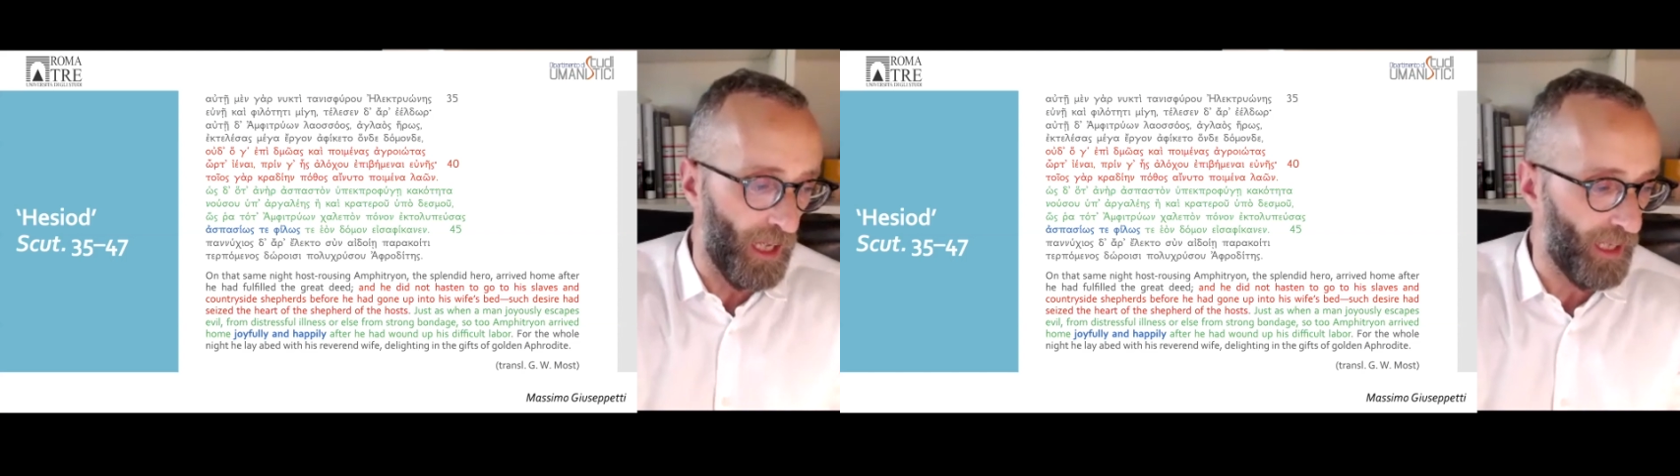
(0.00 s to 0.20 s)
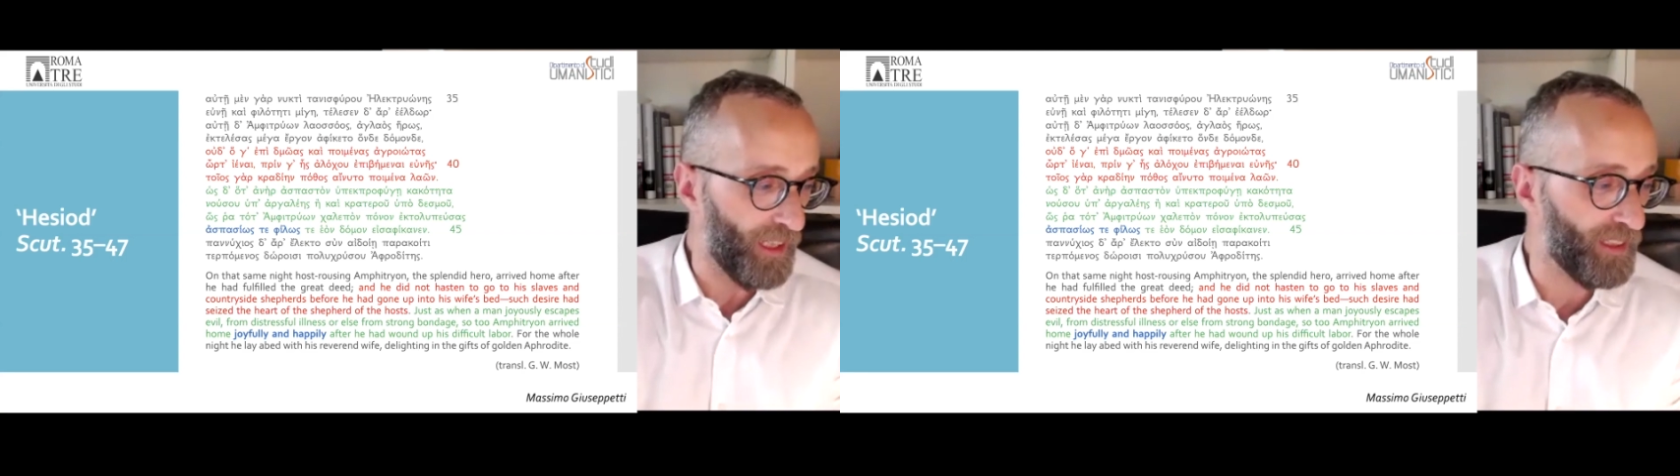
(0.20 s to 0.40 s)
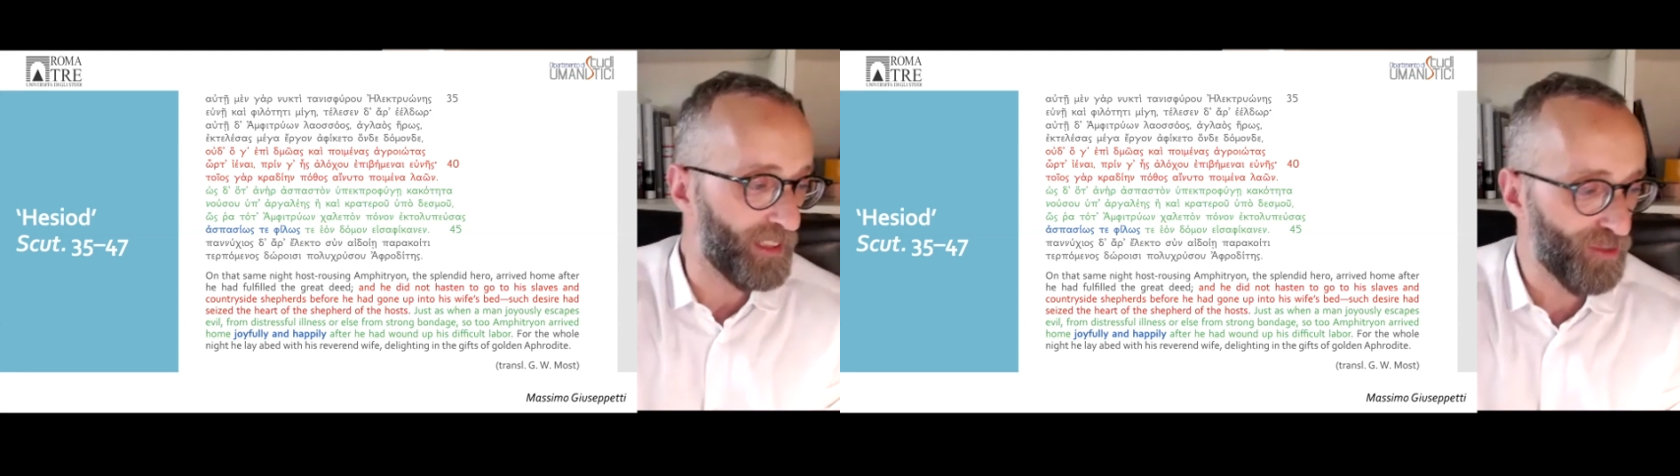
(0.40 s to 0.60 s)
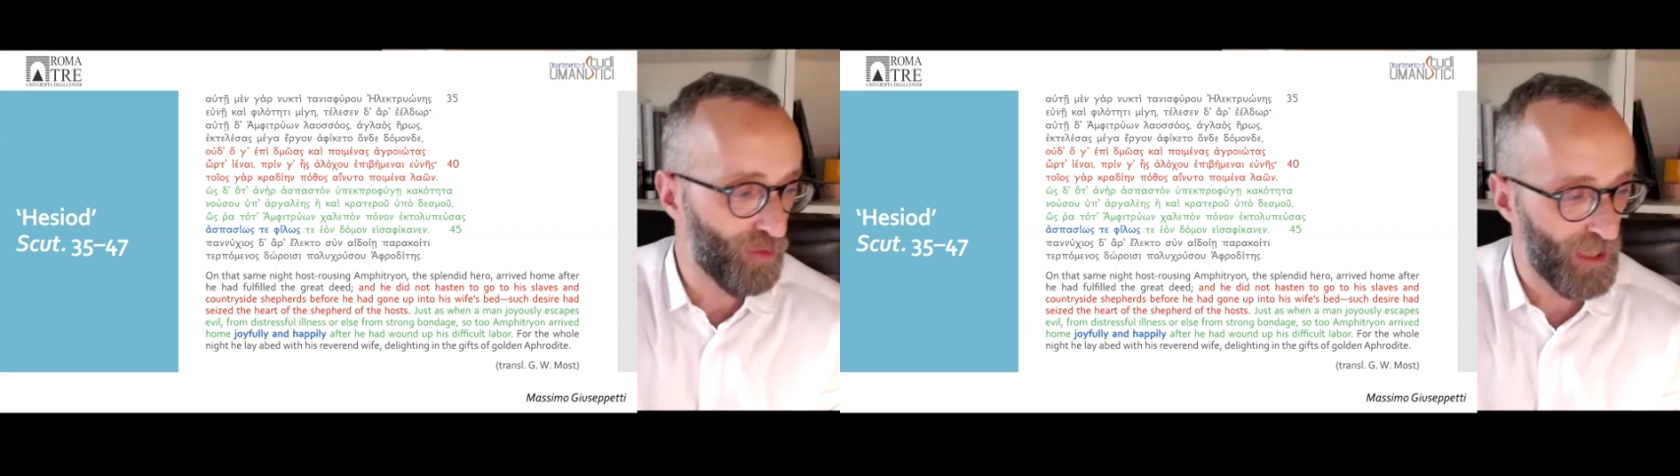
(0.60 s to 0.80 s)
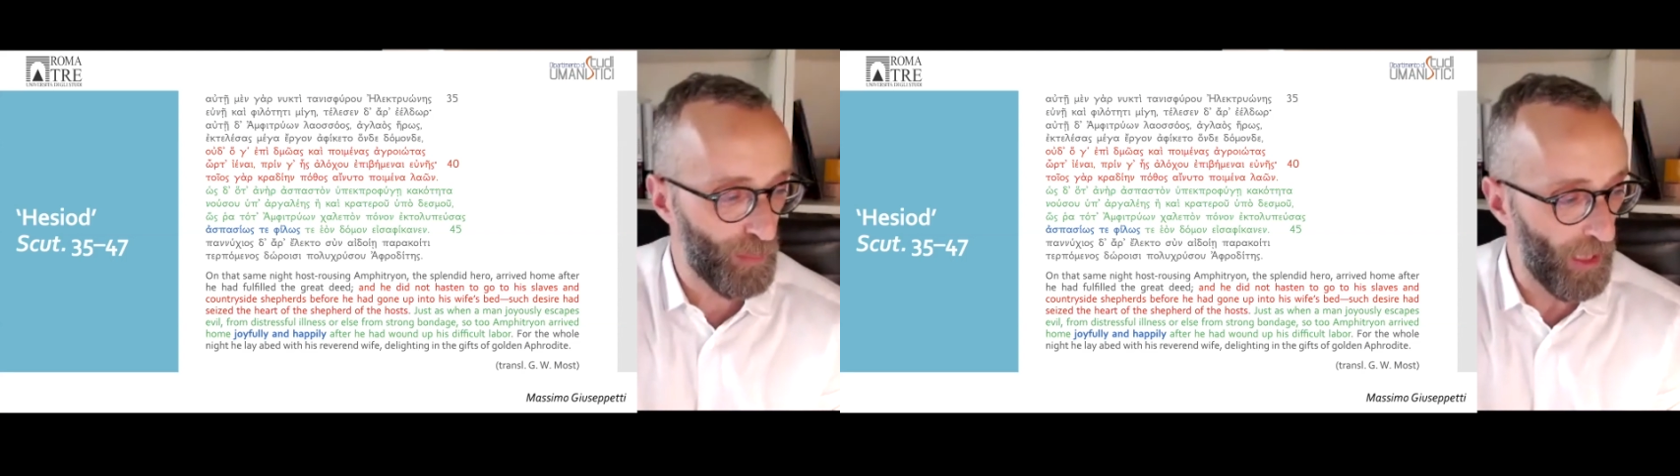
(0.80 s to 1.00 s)
In this
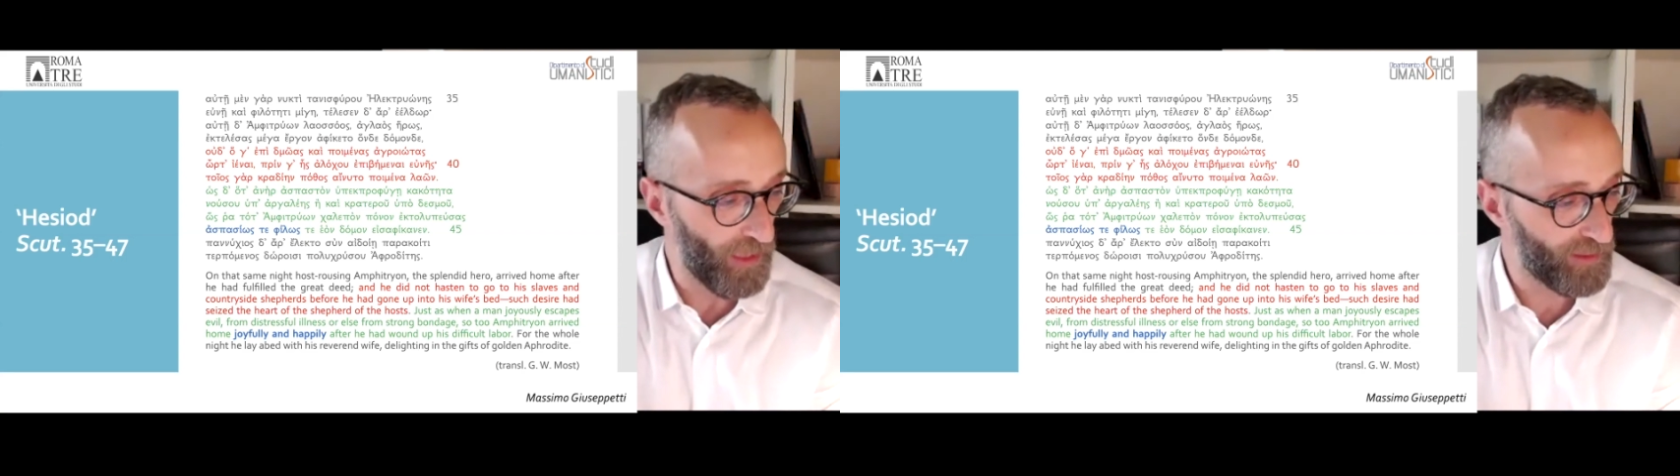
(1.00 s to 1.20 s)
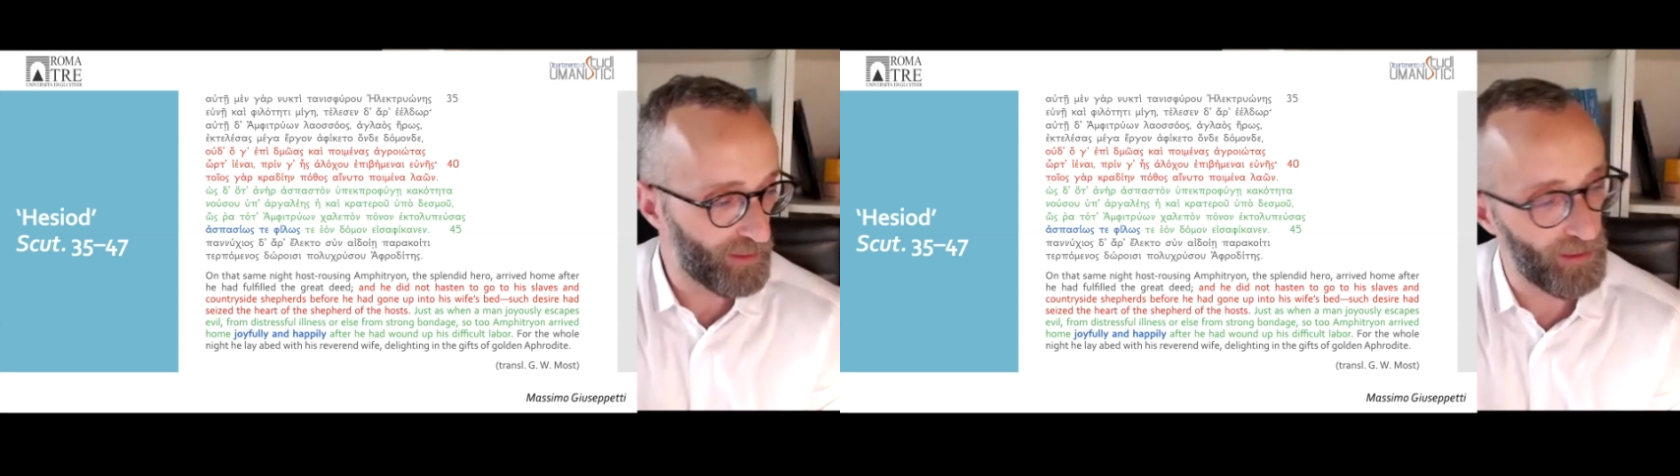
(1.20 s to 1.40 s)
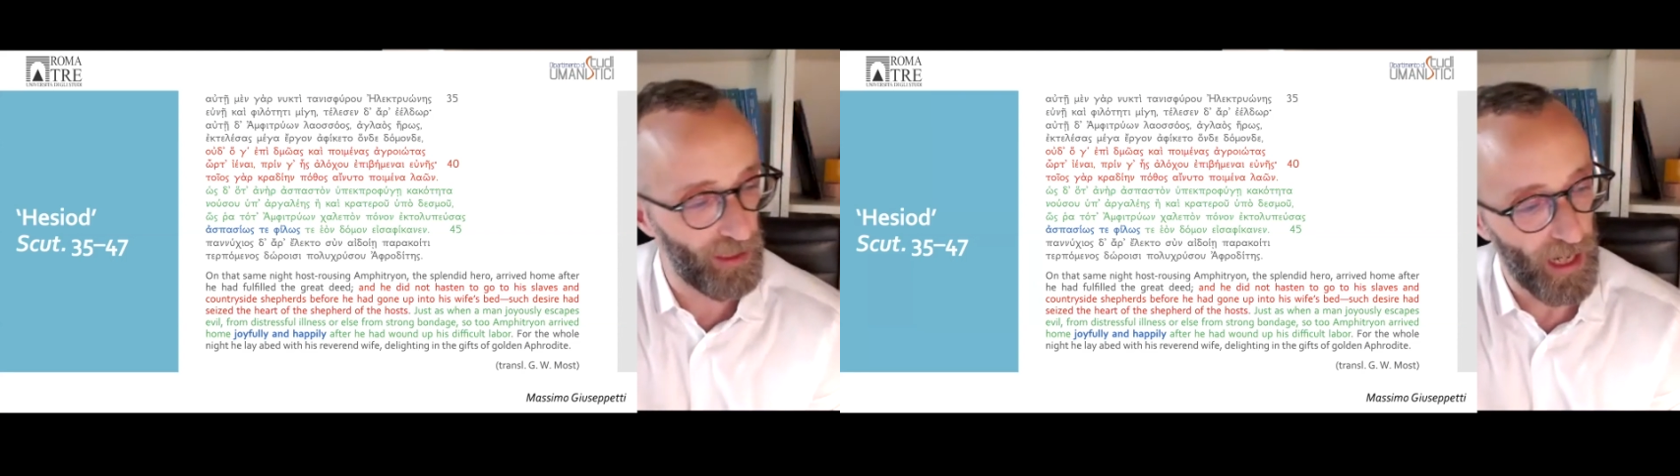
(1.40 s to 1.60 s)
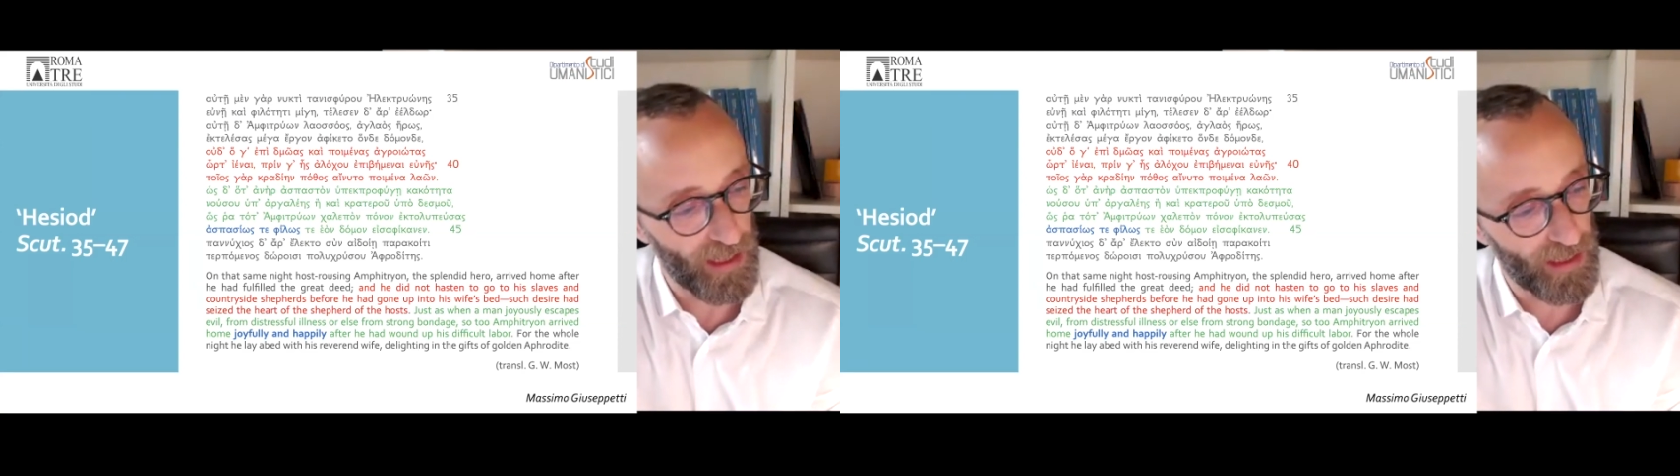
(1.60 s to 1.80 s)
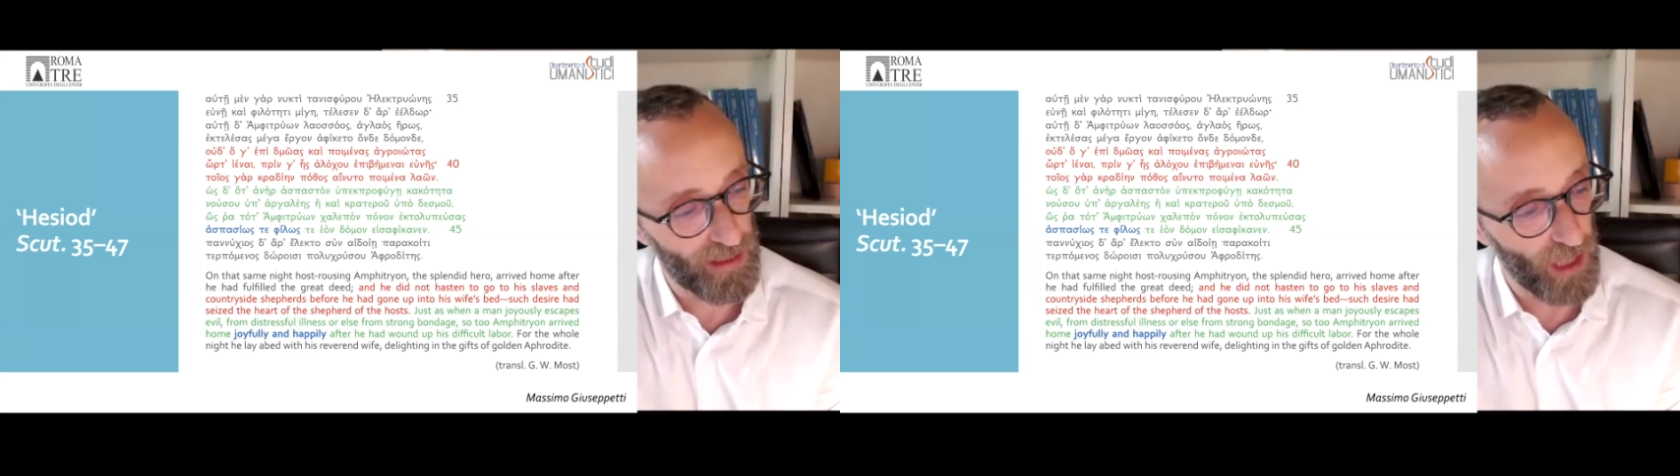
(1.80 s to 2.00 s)
respect, as